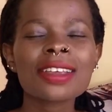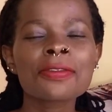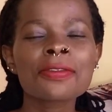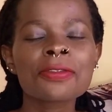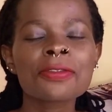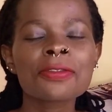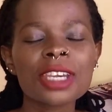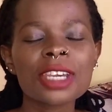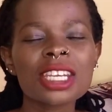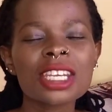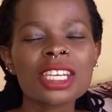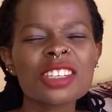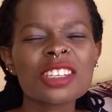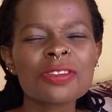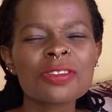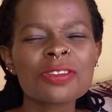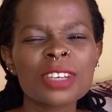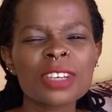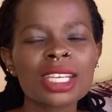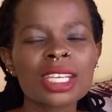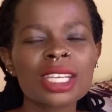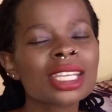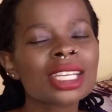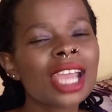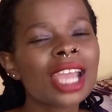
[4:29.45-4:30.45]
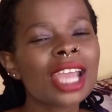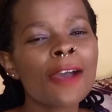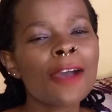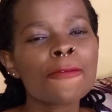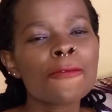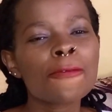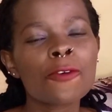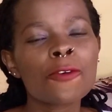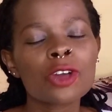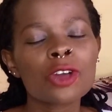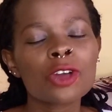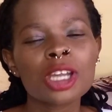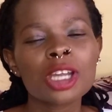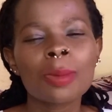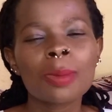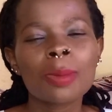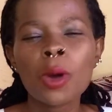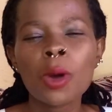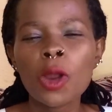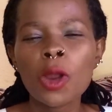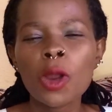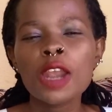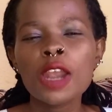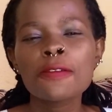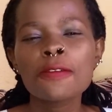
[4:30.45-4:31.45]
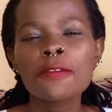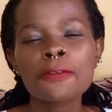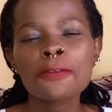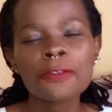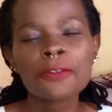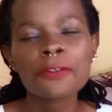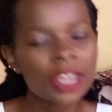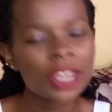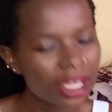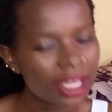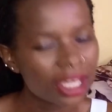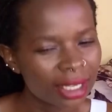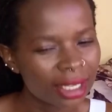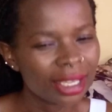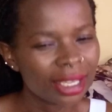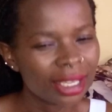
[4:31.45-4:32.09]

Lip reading: very affordable fee.